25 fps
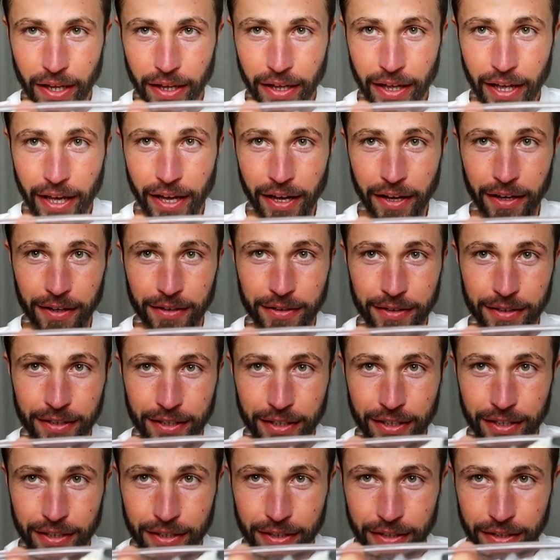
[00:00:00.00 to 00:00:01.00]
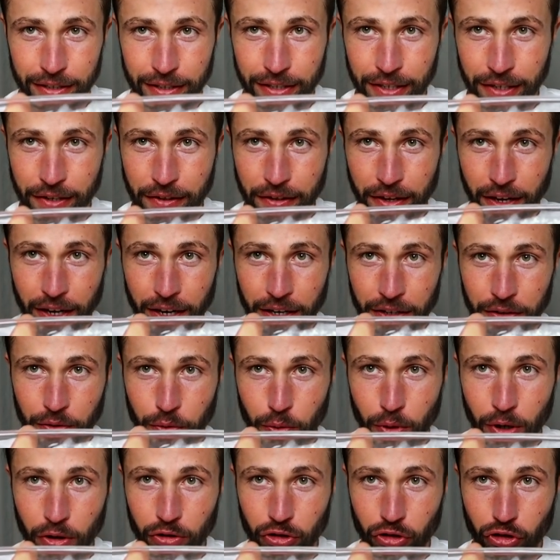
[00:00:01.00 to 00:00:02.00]
yeah. These are
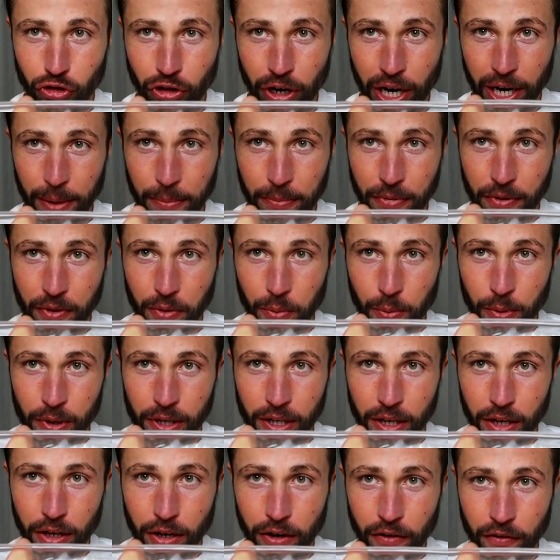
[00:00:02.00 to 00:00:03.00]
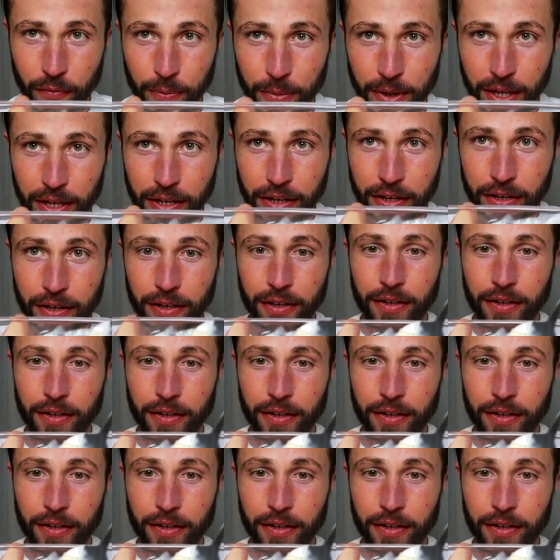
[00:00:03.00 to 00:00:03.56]
200 grams with a lot of milk.